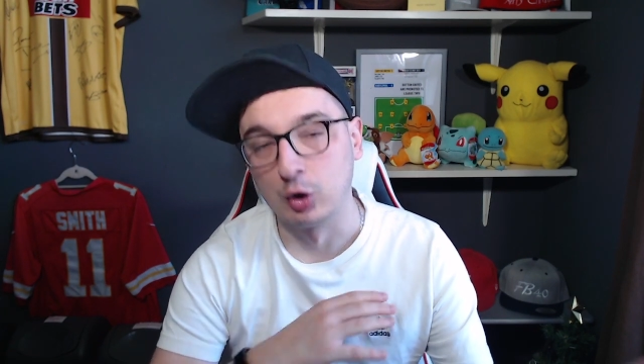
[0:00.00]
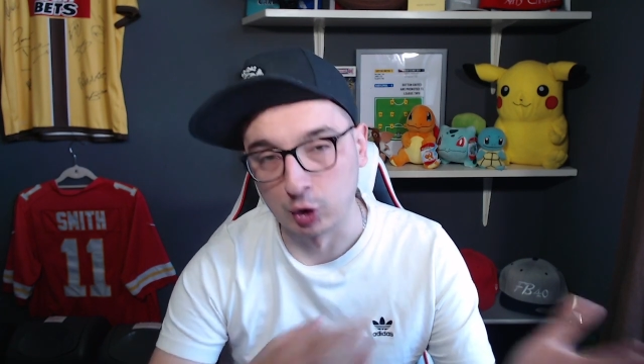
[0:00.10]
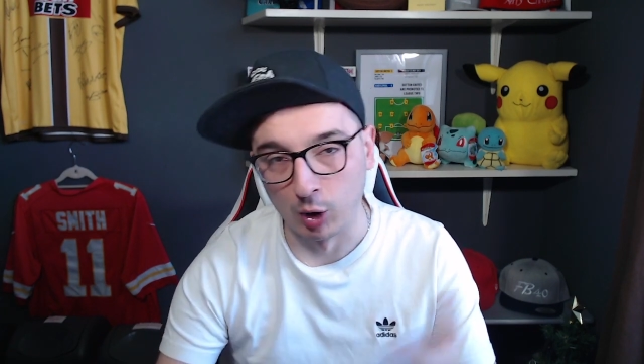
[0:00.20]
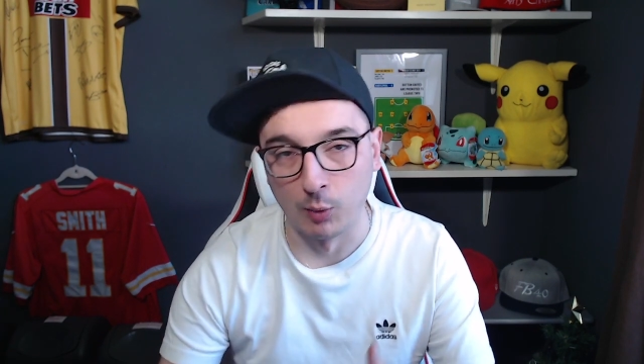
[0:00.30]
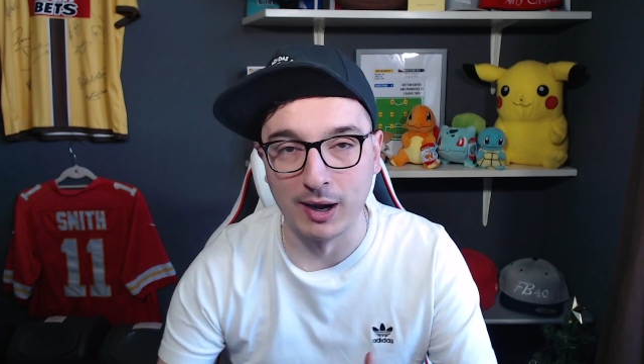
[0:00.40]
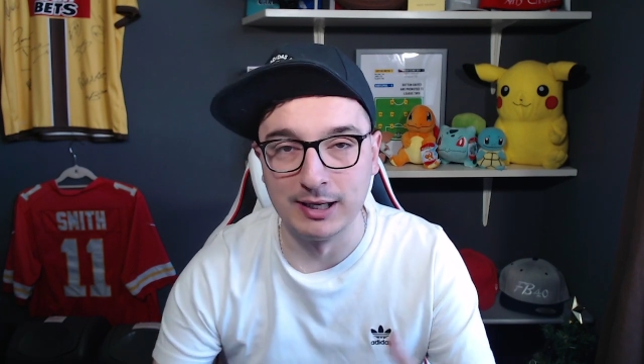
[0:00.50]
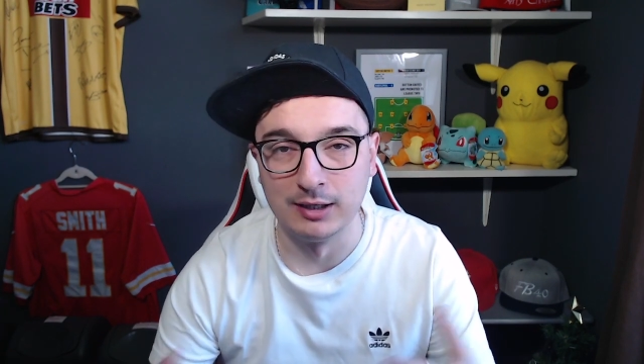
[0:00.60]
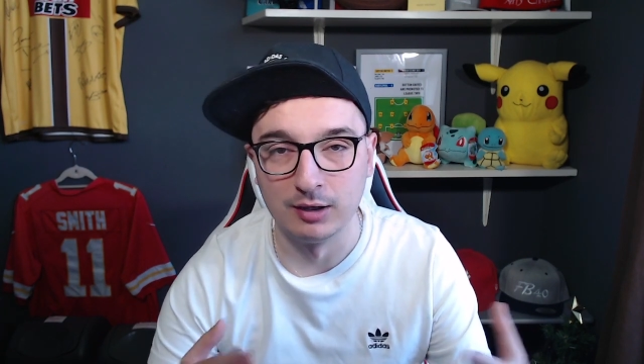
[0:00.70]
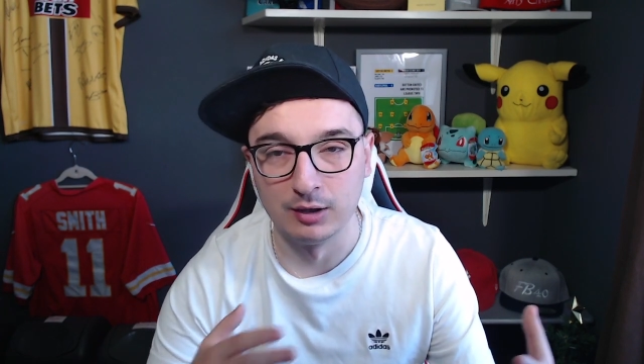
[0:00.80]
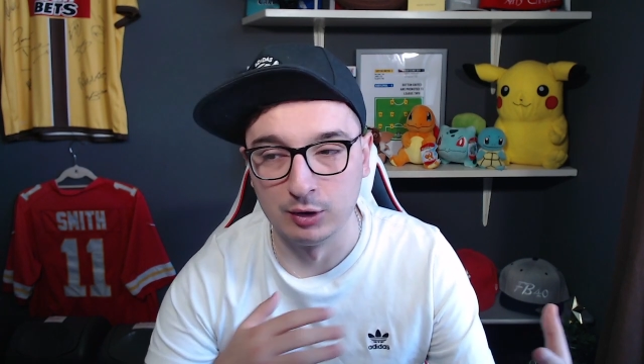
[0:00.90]
go
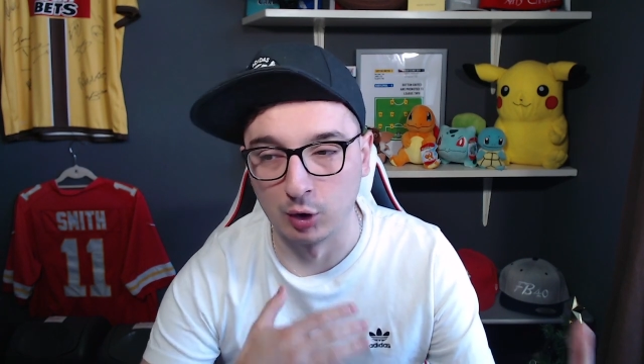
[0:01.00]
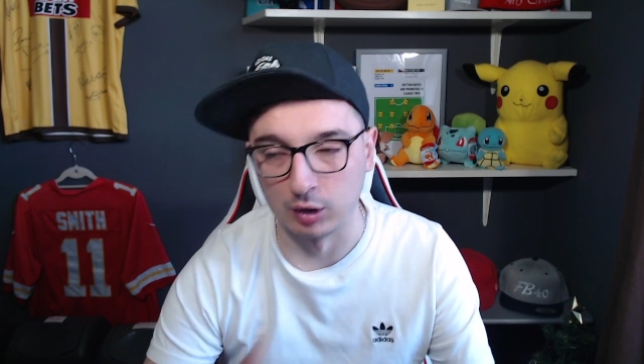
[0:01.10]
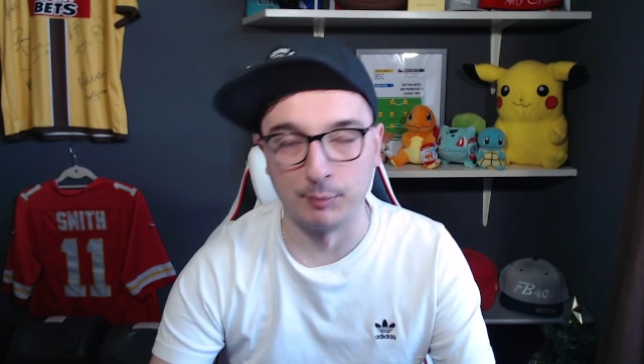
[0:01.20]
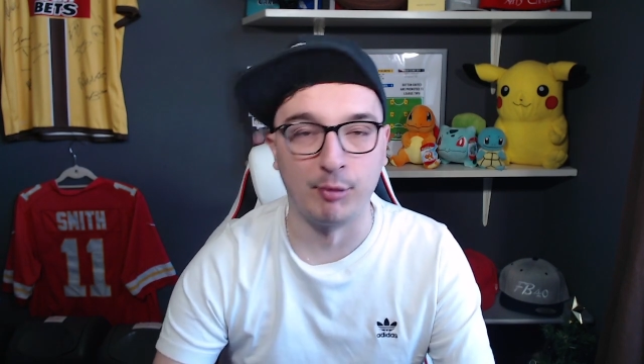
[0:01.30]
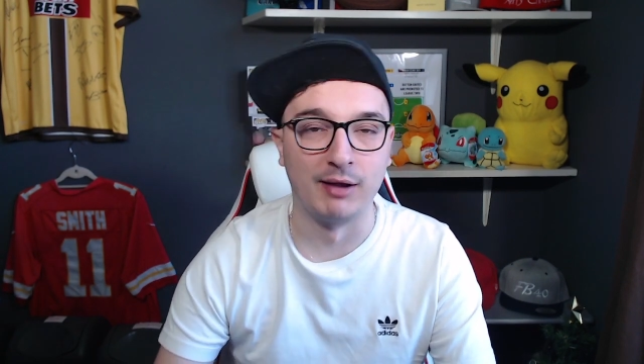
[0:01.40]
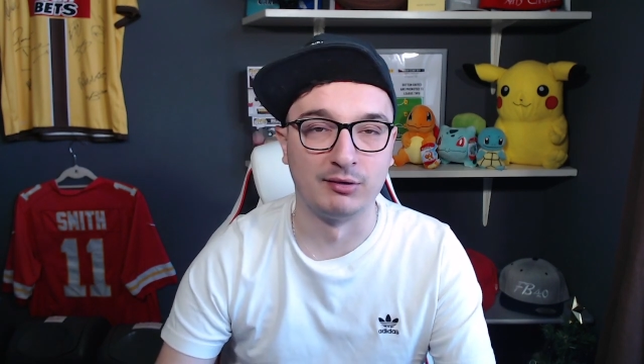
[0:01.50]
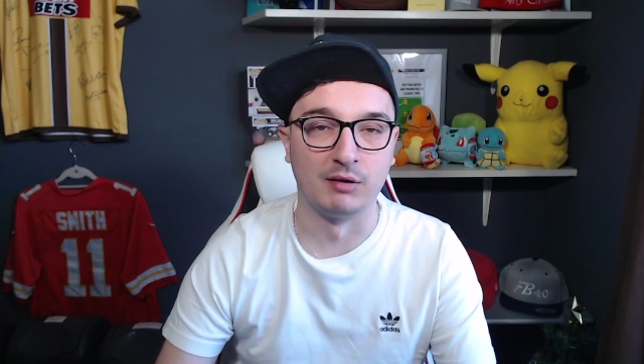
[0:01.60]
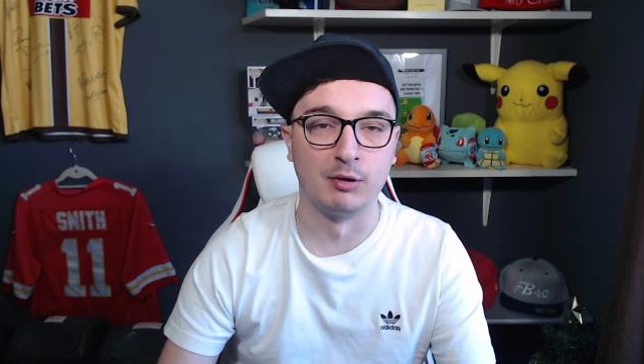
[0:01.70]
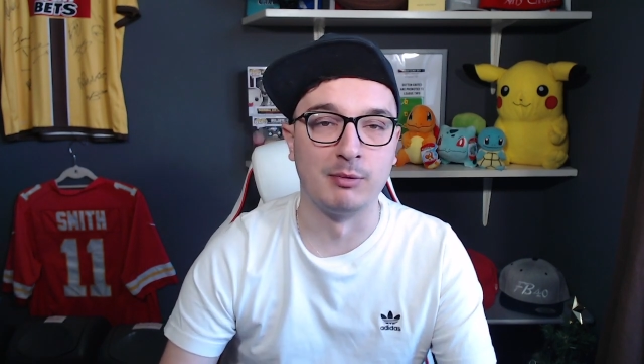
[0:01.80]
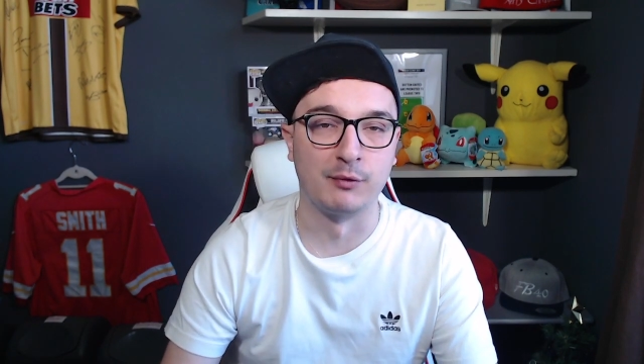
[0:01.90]
away, look at the prices
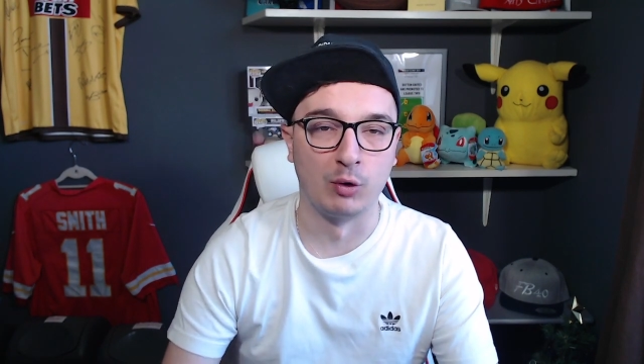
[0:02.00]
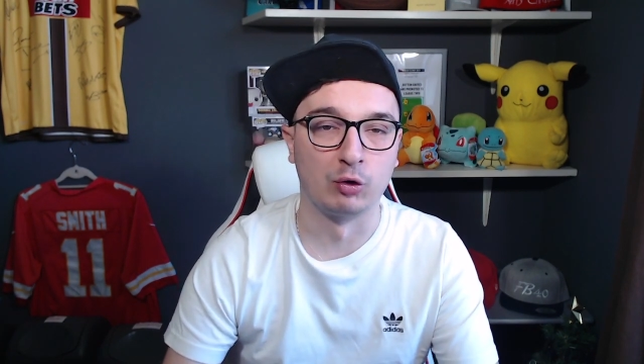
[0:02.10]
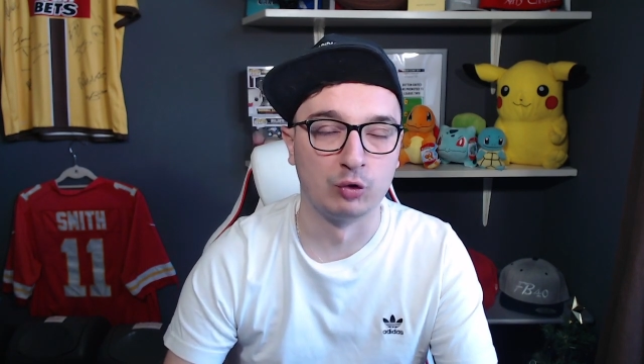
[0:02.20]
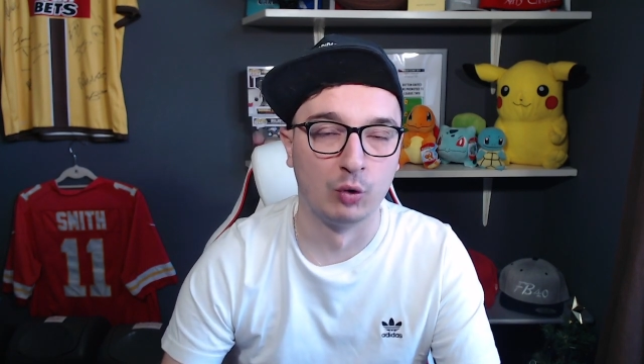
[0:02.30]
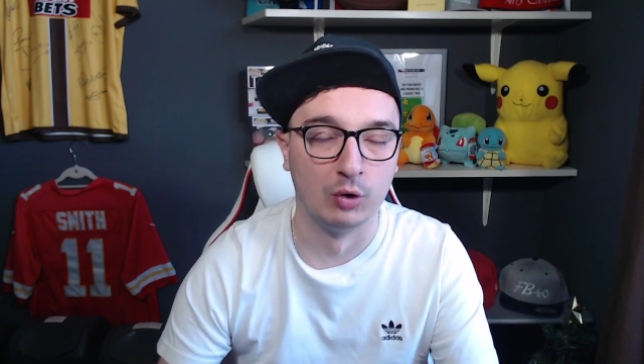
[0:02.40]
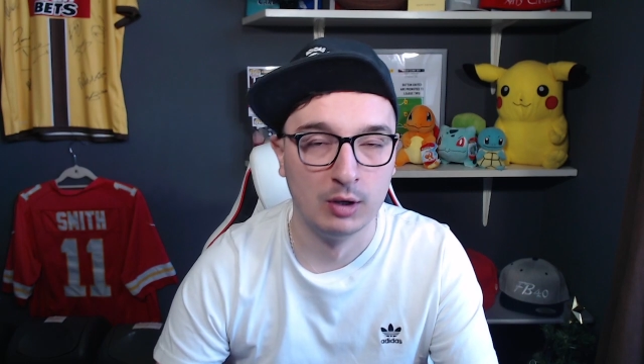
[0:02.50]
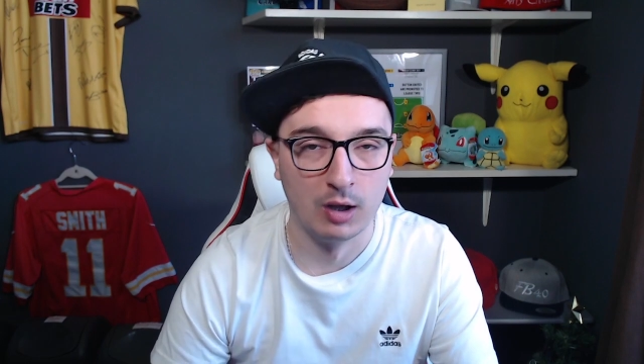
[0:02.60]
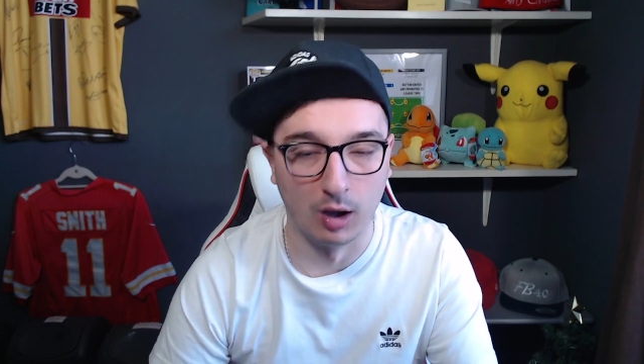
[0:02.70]
of them if you're not sure,